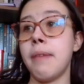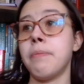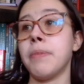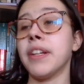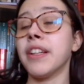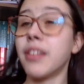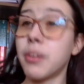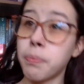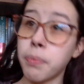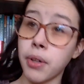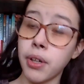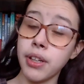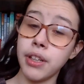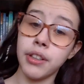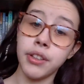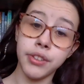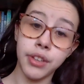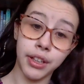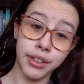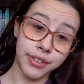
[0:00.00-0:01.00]
be
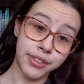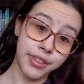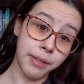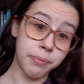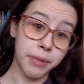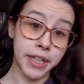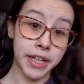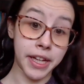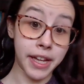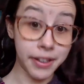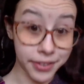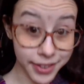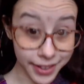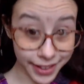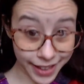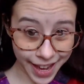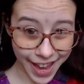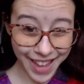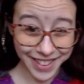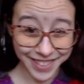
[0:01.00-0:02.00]
spoiled on something else
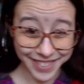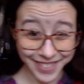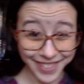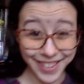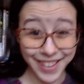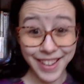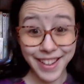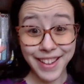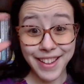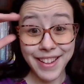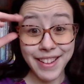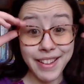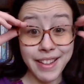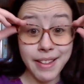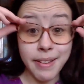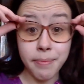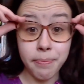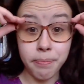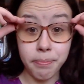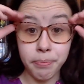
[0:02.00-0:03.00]
again.
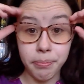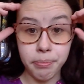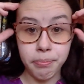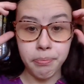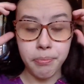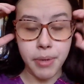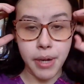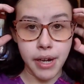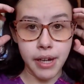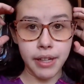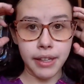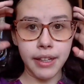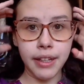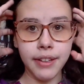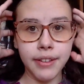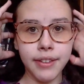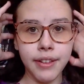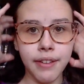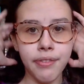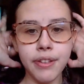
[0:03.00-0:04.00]
But
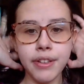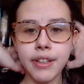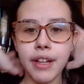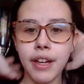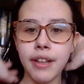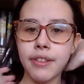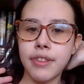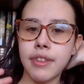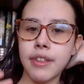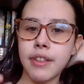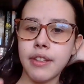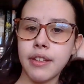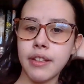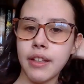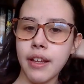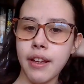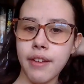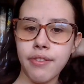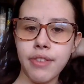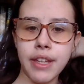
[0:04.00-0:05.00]
because
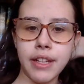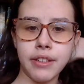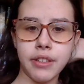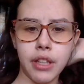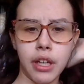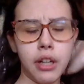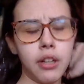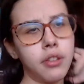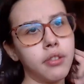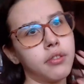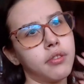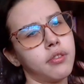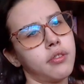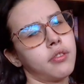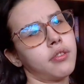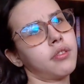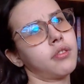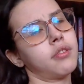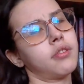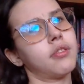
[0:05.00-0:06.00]
if they don't
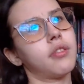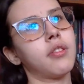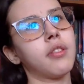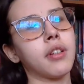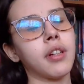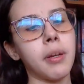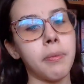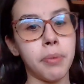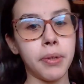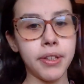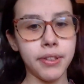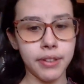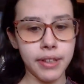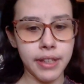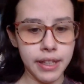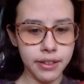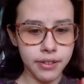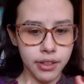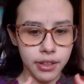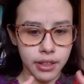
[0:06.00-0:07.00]
completely
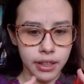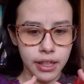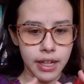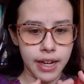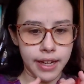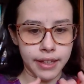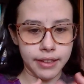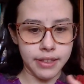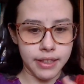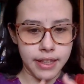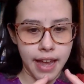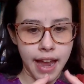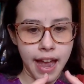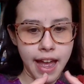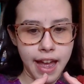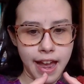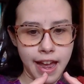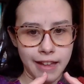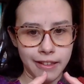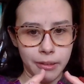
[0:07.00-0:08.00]
interconnect in
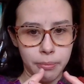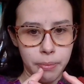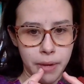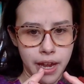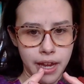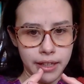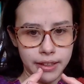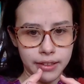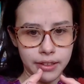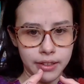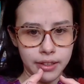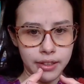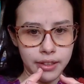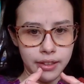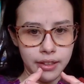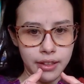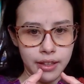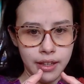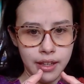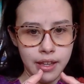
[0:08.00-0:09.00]
that
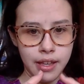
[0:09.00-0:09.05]
aspect,